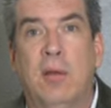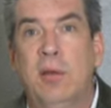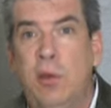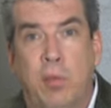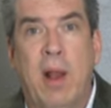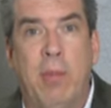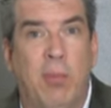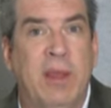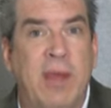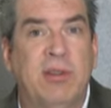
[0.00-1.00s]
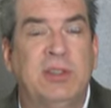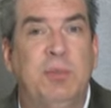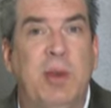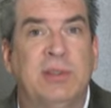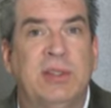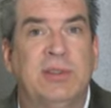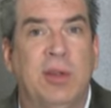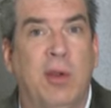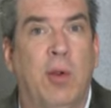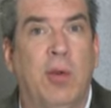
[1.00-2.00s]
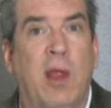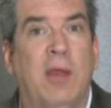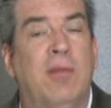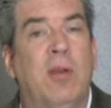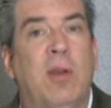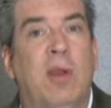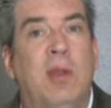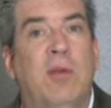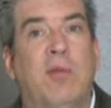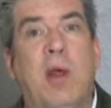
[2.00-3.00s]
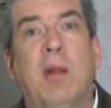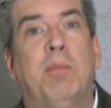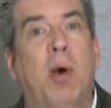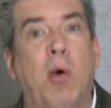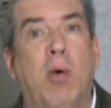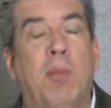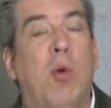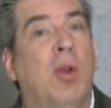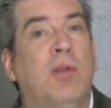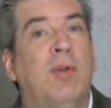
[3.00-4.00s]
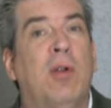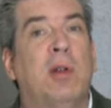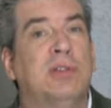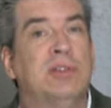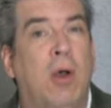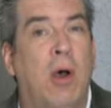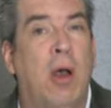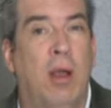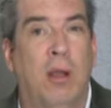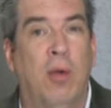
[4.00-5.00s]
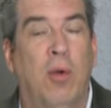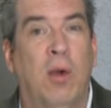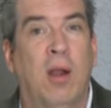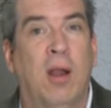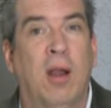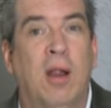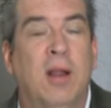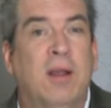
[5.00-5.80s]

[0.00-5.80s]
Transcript: You probably have experienced this in your own life. You've read a poem or you've heard a song or